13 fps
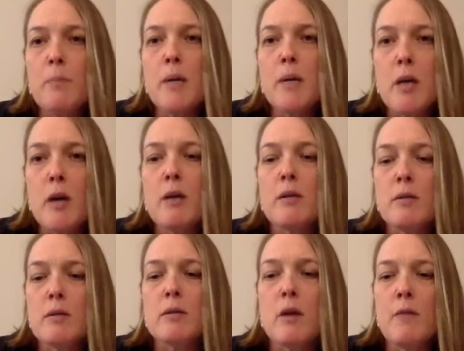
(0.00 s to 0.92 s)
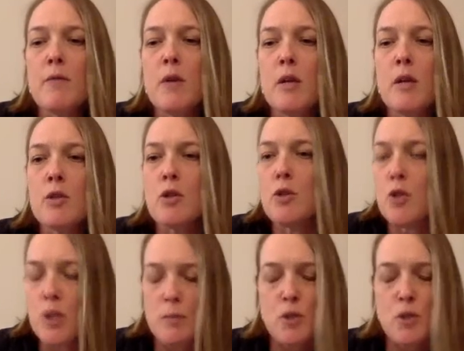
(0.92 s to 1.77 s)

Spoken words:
because of the internship.